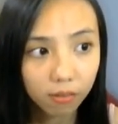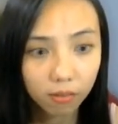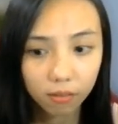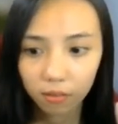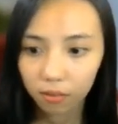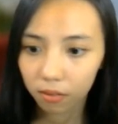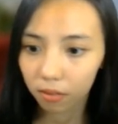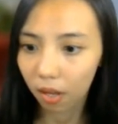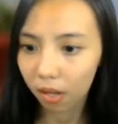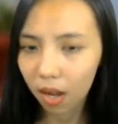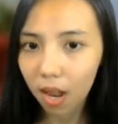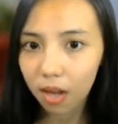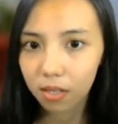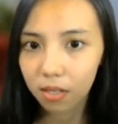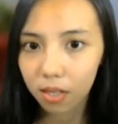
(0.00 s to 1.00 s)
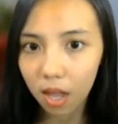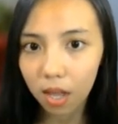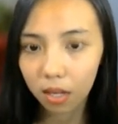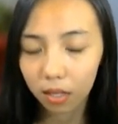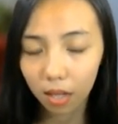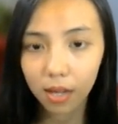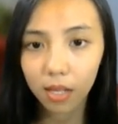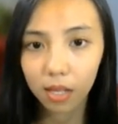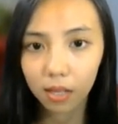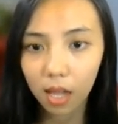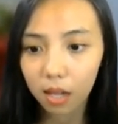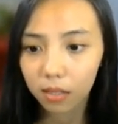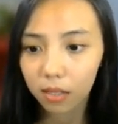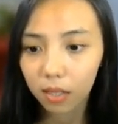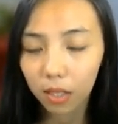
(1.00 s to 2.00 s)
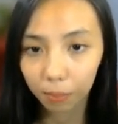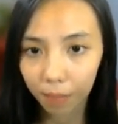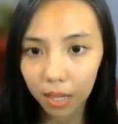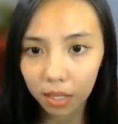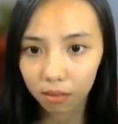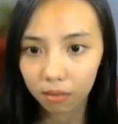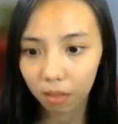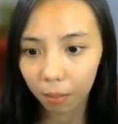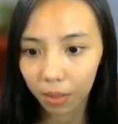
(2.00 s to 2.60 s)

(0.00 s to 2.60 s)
Karena kita deket banget sama